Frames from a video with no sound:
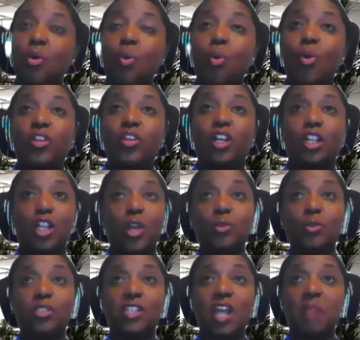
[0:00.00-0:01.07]
or the clothes
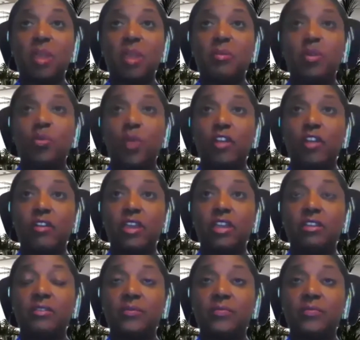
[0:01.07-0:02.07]
that I may be wearing,